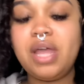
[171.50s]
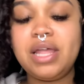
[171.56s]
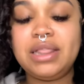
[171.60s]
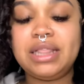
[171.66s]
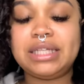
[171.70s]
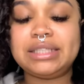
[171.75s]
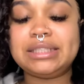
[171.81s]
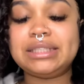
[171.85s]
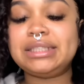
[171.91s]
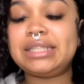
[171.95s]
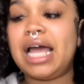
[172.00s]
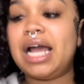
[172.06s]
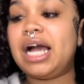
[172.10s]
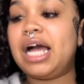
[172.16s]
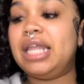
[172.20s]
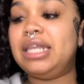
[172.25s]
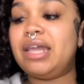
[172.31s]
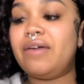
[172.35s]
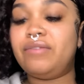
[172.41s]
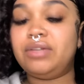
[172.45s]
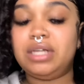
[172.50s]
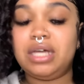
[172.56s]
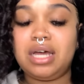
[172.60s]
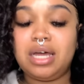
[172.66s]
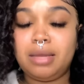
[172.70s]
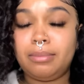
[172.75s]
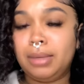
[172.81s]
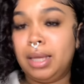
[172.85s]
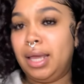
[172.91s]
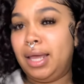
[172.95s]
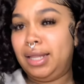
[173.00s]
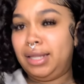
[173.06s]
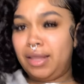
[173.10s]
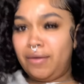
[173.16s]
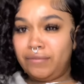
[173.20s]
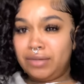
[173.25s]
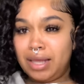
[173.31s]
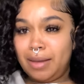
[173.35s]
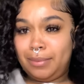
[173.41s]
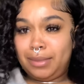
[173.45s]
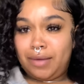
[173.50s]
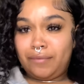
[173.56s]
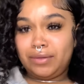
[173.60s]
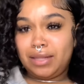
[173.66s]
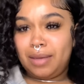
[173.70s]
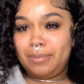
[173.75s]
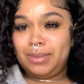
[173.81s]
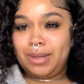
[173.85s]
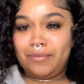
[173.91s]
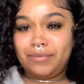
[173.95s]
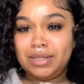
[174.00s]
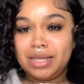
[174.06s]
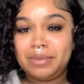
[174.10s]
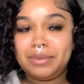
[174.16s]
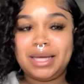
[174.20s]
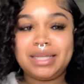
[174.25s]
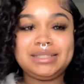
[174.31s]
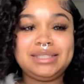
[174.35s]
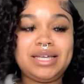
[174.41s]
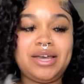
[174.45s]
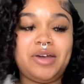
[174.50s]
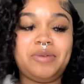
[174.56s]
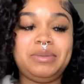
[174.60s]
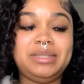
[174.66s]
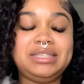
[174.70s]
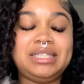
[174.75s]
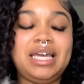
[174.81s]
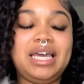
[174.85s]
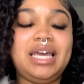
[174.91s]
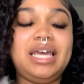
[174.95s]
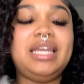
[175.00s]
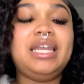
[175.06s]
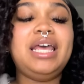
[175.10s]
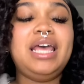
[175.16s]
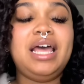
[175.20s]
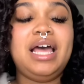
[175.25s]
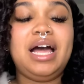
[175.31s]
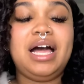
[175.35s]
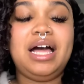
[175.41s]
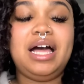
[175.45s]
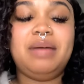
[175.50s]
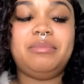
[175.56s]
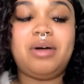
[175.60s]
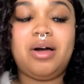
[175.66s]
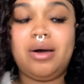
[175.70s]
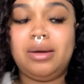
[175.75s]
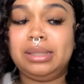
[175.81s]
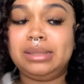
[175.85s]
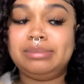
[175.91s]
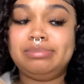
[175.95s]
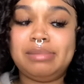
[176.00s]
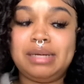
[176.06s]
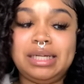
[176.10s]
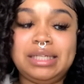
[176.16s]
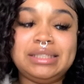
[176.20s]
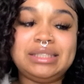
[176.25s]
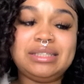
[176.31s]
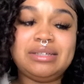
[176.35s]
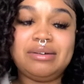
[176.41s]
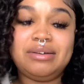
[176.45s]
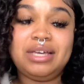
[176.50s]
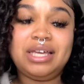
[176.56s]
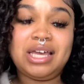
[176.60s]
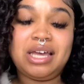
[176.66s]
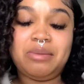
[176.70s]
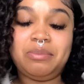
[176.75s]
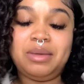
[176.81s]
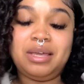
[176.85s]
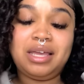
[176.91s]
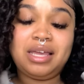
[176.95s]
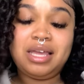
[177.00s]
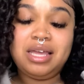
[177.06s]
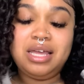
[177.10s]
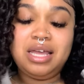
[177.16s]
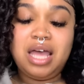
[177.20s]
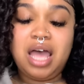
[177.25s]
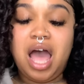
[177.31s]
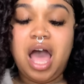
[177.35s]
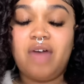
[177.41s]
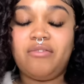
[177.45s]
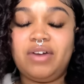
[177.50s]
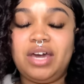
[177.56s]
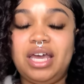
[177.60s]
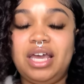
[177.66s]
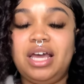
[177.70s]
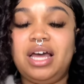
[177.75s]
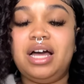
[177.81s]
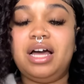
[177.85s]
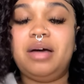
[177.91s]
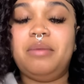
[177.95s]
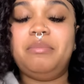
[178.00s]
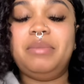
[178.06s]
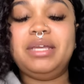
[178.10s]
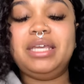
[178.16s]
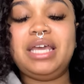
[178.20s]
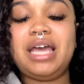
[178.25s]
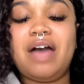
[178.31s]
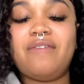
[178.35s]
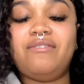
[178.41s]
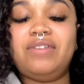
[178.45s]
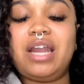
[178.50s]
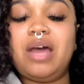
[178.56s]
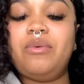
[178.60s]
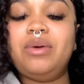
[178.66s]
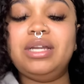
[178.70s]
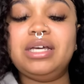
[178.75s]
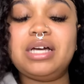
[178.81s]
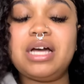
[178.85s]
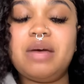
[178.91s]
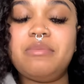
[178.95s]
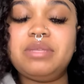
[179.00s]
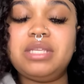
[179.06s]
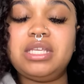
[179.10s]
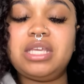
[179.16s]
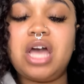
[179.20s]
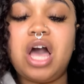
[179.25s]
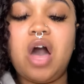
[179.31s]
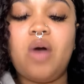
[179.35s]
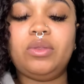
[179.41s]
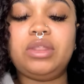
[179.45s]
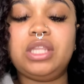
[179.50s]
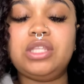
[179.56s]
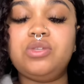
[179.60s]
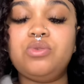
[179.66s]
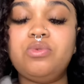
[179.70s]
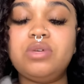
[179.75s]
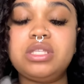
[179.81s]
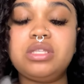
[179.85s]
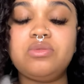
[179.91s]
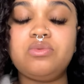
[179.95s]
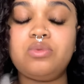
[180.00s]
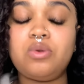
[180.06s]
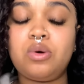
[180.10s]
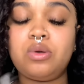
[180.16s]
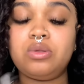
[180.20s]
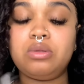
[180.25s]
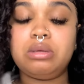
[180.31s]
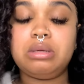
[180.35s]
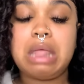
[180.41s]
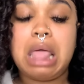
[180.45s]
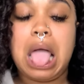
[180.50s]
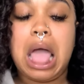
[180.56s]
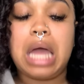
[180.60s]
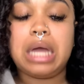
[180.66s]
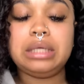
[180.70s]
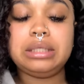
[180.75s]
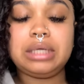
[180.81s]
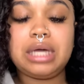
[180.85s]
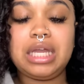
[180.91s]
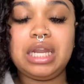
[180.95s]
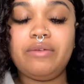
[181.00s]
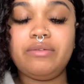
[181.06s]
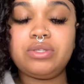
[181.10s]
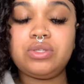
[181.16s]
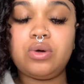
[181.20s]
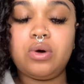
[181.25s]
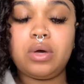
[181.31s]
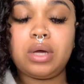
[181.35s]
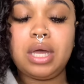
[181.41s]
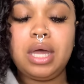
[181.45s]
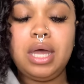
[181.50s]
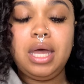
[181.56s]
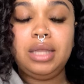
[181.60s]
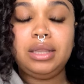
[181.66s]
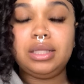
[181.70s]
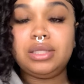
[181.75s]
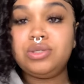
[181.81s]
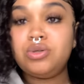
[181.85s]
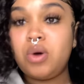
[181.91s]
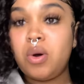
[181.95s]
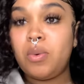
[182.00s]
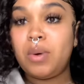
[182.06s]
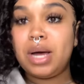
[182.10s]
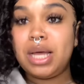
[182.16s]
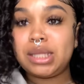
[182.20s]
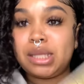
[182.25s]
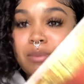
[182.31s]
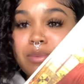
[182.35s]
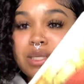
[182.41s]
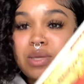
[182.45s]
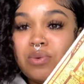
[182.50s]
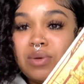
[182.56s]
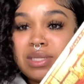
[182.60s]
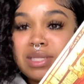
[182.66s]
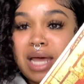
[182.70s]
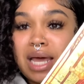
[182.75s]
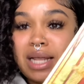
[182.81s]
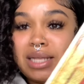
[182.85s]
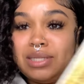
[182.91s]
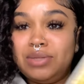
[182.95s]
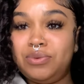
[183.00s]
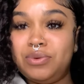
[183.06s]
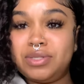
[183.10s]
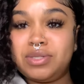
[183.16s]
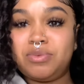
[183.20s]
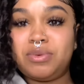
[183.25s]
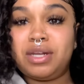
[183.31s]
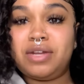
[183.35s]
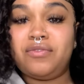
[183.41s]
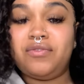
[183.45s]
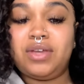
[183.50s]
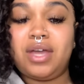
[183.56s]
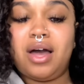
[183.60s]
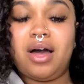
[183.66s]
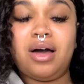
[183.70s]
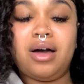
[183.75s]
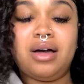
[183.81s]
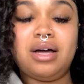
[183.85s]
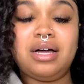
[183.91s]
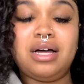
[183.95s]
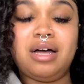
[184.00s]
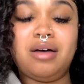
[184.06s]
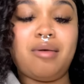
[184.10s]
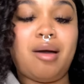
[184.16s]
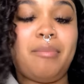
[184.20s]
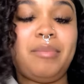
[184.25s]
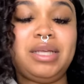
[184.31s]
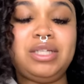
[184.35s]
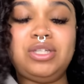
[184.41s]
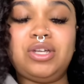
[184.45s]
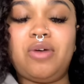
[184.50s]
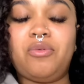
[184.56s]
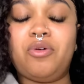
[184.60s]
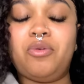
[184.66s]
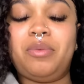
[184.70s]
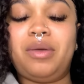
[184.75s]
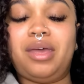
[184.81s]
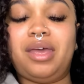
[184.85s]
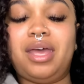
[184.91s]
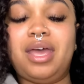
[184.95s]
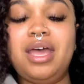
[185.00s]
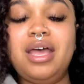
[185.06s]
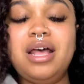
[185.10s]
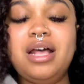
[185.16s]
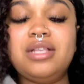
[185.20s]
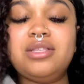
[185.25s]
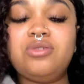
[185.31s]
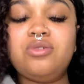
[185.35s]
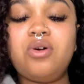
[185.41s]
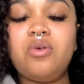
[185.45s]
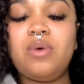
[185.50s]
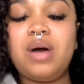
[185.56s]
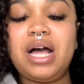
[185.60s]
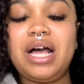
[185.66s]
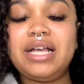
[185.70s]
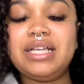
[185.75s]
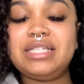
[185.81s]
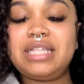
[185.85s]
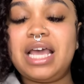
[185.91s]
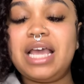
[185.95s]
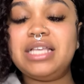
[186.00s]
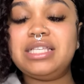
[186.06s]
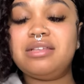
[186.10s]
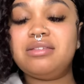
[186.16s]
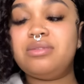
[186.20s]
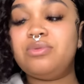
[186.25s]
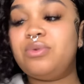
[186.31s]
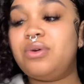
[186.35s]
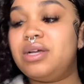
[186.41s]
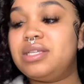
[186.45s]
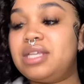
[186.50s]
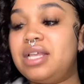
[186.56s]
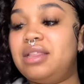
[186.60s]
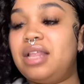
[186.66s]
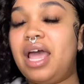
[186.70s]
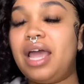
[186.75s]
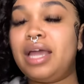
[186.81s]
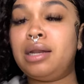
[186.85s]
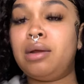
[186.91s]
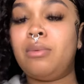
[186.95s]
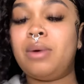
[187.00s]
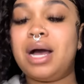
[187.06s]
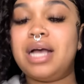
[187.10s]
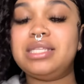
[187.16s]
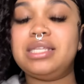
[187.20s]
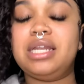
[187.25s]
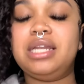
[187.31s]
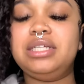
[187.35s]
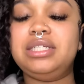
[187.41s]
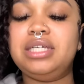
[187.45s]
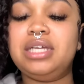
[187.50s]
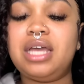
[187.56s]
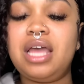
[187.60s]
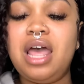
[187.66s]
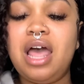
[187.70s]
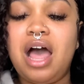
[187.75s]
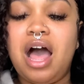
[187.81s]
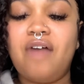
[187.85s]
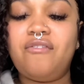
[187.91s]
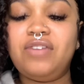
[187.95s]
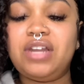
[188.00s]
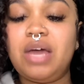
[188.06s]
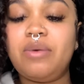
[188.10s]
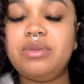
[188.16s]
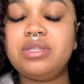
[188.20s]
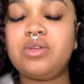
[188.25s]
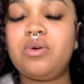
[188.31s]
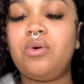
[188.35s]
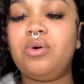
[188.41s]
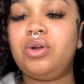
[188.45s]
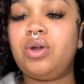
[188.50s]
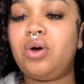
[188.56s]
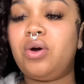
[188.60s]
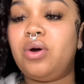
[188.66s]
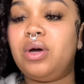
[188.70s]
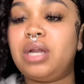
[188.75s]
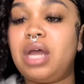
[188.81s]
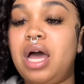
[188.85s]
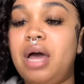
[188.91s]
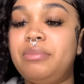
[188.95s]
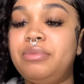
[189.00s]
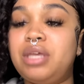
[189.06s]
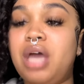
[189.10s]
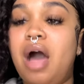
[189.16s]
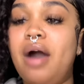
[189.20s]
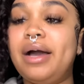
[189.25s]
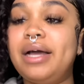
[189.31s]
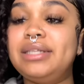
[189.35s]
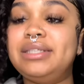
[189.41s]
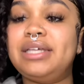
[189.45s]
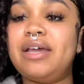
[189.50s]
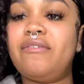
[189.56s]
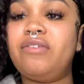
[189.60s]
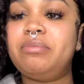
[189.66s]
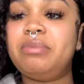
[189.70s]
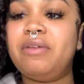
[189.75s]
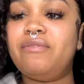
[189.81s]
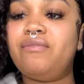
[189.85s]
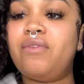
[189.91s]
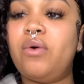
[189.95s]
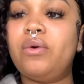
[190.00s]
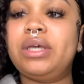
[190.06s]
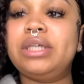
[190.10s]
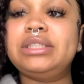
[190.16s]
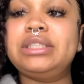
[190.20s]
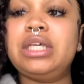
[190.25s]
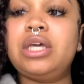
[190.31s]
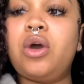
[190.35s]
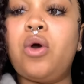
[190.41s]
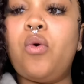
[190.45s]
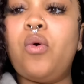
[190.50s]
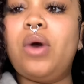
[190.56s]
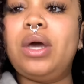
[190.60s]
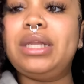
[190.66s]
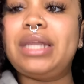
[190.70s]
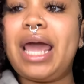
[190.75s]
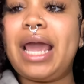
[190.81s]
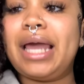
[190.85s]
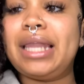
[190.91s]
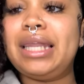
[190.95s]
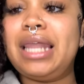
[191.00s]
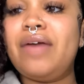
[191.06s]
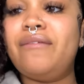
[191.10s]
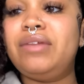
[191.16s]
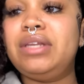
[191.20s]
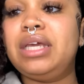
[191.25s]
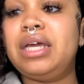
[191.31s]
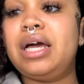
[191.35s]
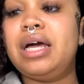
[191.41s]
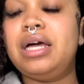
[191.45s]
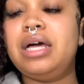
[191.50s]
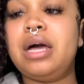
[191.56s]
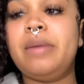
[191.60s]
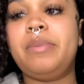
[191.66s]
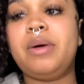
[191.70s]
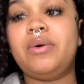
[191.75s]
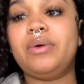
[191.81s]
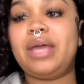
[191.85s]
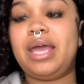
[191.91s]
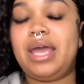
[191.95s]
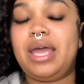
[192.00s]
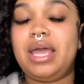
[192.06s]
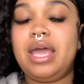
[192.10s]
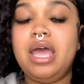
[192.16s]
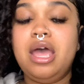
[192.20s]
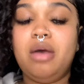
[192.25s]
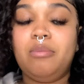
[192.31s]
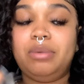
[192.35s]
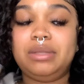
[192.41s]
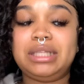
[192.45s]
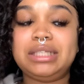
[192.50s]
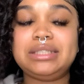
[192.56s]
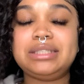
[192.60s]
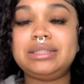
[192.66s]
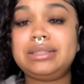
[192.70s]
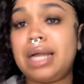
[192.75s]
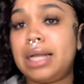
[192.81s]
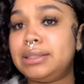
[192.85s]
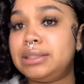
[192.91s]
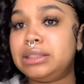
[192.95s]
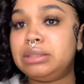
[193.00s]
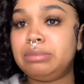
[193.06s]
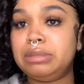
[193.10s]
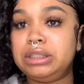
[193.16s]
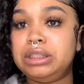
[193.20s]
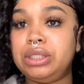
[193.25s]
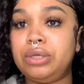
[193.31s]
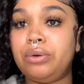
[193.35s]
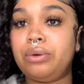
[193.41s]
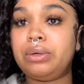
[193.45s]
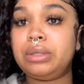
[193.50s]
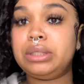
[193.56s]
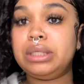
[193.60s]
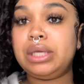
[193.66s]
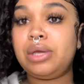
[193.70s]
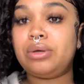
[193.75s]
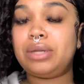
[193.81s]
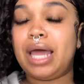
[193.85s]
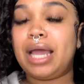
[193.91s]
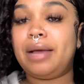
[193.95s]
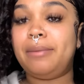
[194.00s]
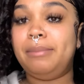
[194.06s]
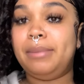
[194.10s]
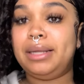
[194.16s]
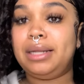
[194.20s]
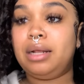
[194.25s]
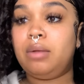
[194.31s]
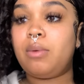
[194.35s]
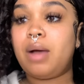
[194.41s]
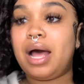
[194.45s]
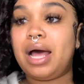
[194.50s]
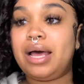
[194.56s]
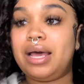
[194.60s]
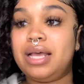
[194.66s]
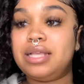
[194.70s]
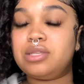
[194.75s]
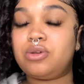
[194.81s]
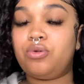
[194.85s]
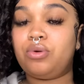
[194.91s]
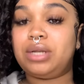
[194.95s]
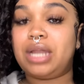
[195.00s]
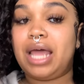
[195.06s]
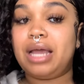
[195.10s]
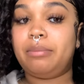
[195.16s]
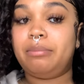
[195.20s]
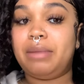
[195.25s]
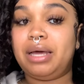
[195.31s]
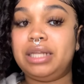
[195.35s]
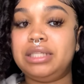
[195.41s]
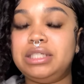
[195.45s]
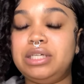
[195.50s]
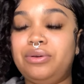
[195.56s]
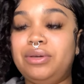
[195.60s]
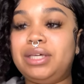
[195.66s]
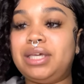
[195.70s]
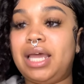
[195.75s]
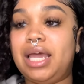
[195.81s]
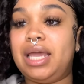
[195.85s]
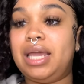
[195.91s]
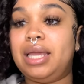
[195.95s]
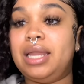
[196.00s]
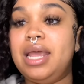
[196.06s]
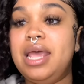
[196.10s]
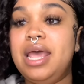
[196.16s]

This is like a level up, level up, level up, level up. Like Sierra be saying, um, all this money's so yummy. All right, um, but yeah, I feel like when it comes to y'all with the two, uh, can't even talk. The Two of Wands, I'm so excited to do this reading for y'all. Um, I miss y'all real bad. Two of Wands, the Ace of Swords, and the Eight of Wands energy. I feel like what's going on, um, y'all could definitely be focusing on like leveling up, okay? But this is not just materially or like money wise or like monetary gain.